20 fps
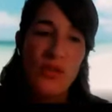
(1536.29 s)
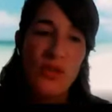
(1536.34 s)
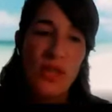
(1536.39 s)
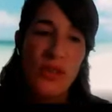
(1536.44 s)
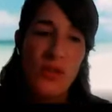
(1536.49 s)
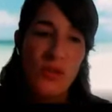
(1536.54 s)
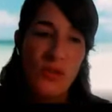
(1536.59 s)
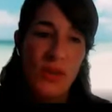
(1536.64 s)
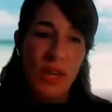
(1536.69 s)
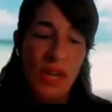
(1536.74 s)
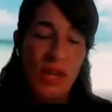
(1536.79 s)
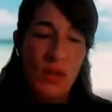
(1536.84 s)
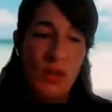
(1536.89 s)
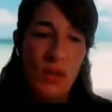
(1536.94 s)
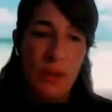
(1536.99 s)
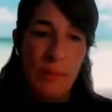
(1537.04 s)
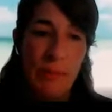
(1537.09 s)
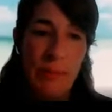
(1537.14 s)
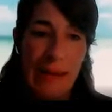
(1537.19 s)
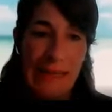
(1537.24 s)
associated to
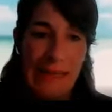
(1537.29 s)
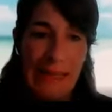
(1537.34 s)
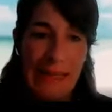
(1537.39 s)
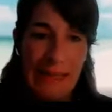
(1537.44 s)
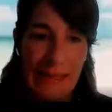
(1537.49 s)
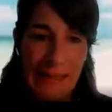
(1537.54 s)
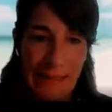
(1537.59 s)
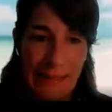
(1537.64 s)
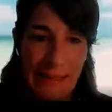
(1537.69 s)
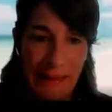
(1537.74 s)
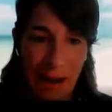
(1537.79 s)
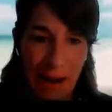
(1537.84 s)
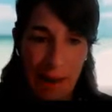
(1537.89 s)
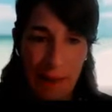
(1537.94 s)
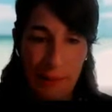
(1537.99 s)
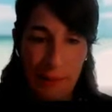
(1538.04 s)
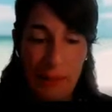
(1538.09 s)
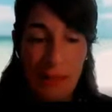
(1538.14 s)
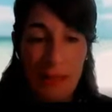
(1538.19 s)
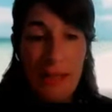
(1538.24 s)
the baseline scenario.